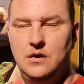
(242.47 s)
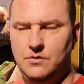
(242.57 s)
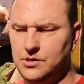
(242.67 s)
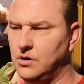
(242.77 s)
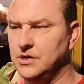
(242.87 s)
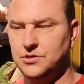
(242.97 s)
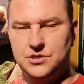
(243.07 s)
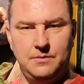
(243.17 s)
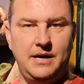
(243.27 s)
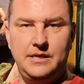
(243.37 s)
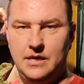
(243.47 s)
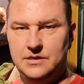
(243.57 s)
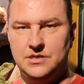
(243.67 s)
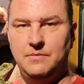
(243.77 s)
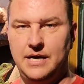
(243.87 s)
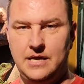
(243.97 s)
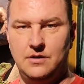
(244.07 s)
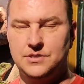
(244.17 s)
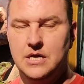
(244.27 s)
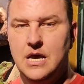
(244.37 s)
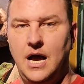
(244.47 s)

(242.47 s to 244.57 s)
whether us or somebody else